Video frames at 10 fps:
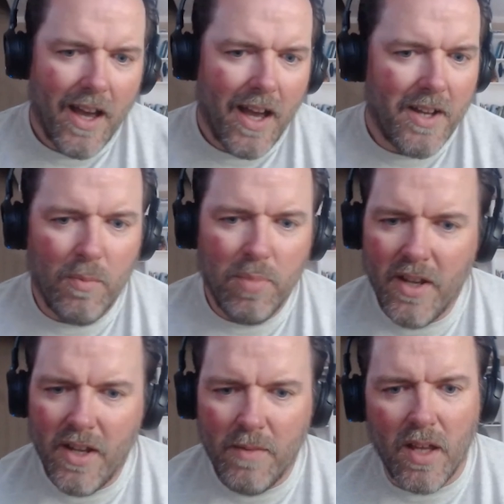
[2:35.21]
And,
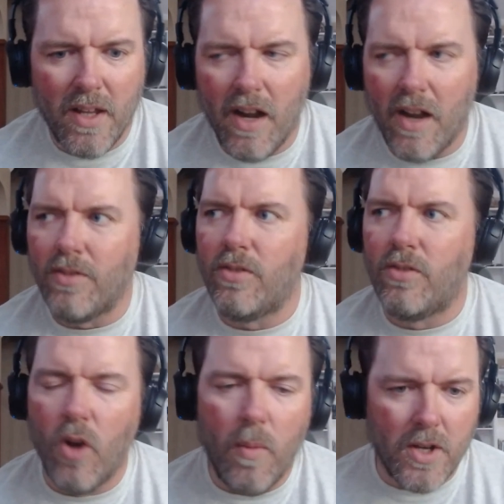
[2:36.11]
Blood In, Blood Out has
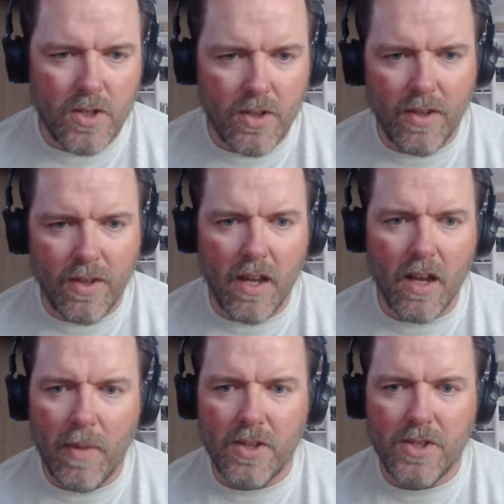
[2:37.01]
so much to say
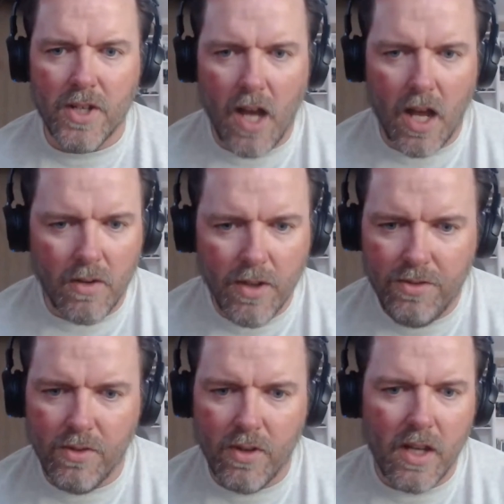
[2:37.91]
about Chicano
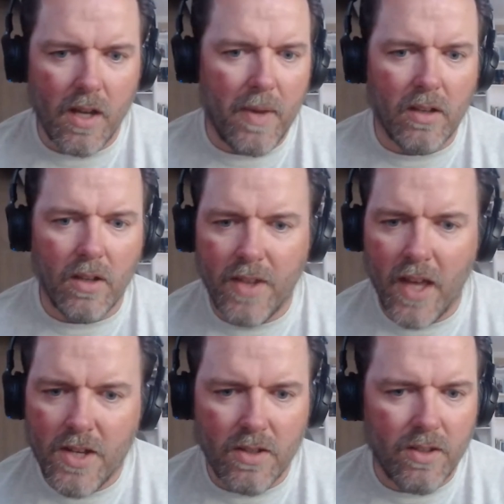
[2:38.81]
history, about Los
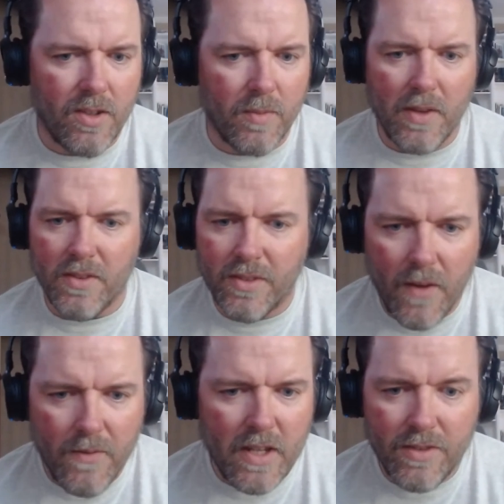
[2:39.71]
Angeles, about the
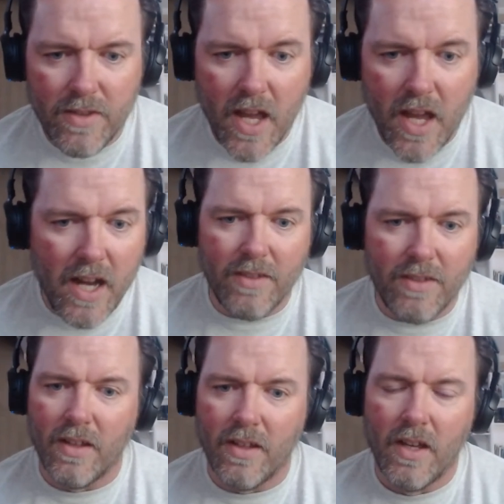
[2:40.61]
70s, the
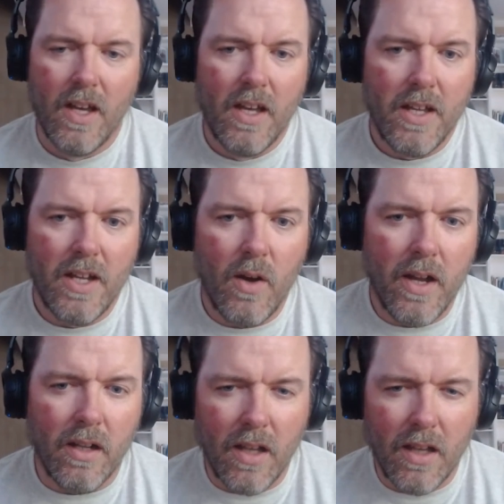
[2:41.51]
80s,
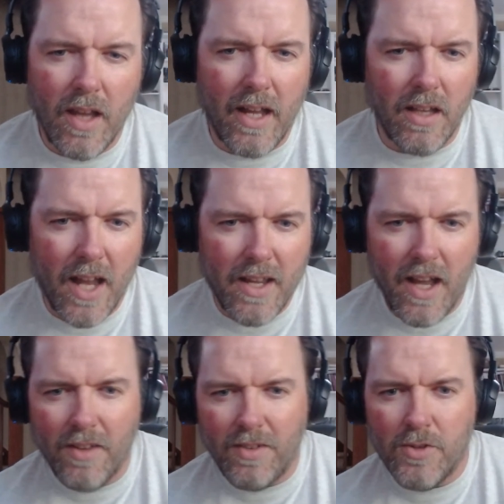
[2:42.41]
and like a lot of
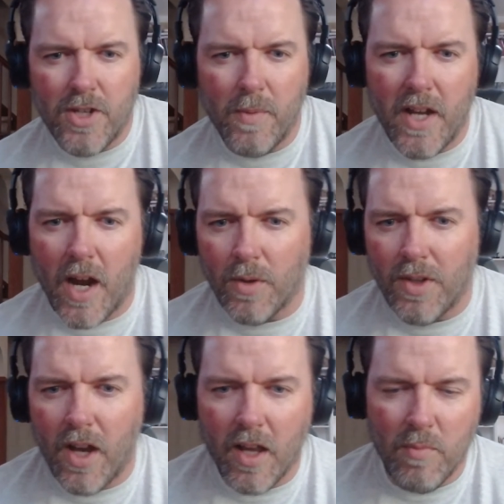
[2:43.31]
guys, Jimmy and I were talking